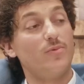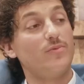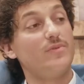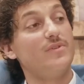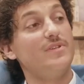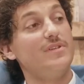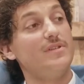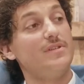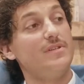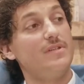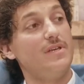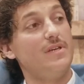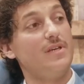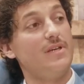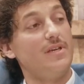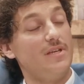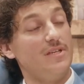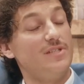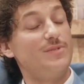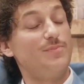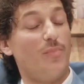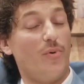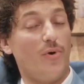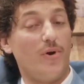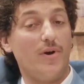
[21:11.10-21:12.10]
the
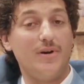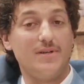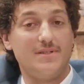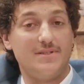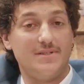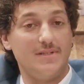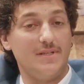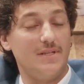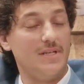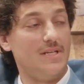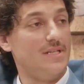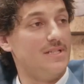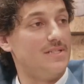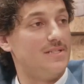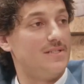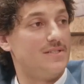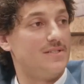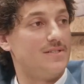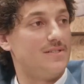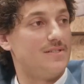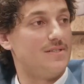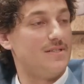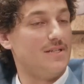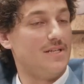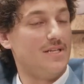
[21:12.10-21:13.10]
esports,
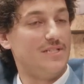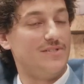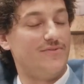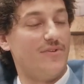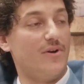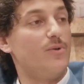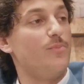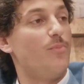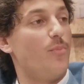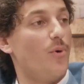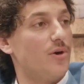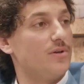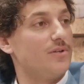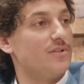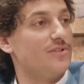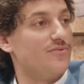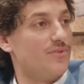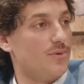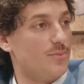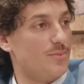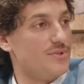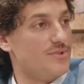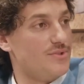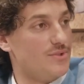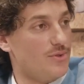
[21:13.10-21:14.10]
it's very important
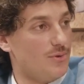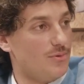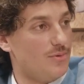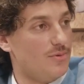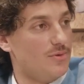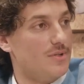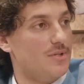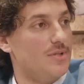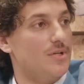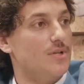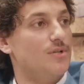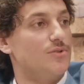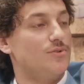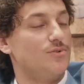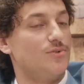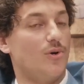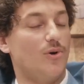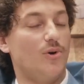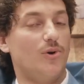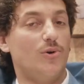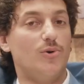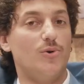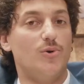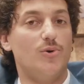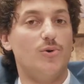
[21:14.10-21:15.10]
from Brazil.
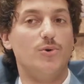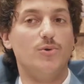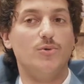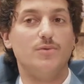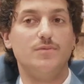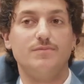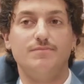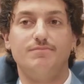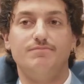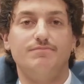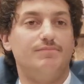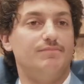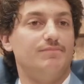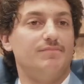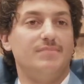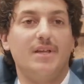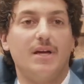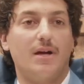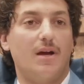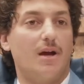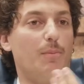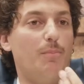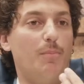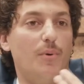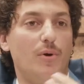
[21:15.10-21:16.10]
So the
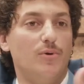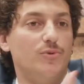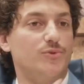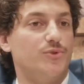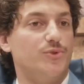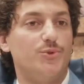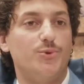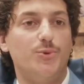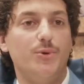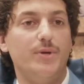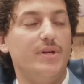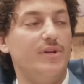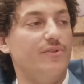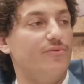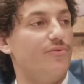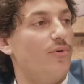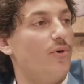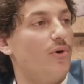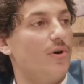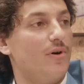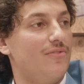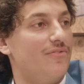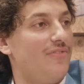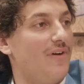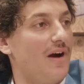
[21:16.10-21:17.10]
couple 3,
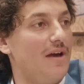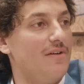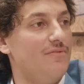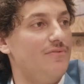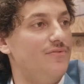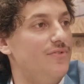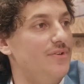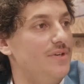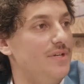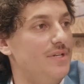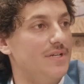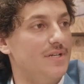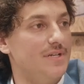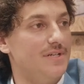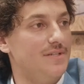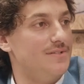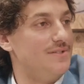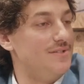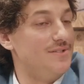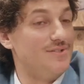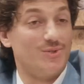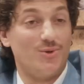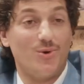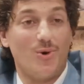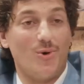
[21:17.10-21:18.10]
4, 5 years
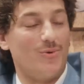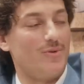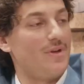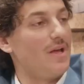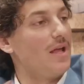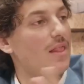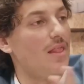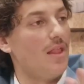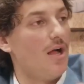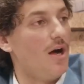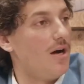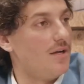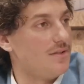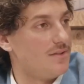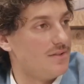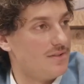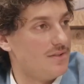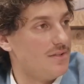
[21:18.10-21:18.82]
is growing a lot.